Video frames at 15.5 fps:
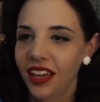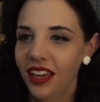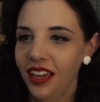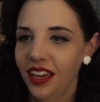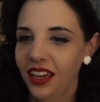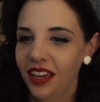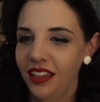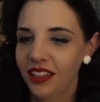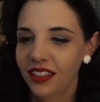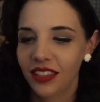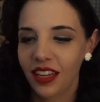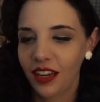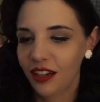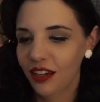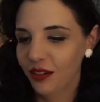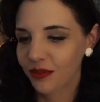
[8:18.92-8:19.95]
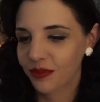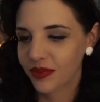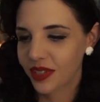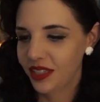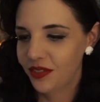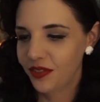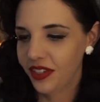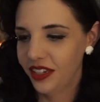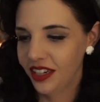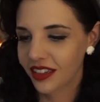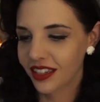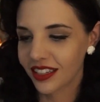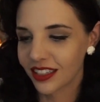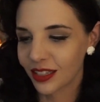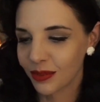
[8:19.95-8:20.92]
And this, I don't know, it's funny how
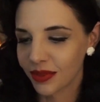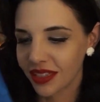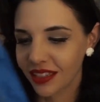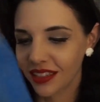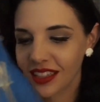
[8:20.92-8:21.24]
like something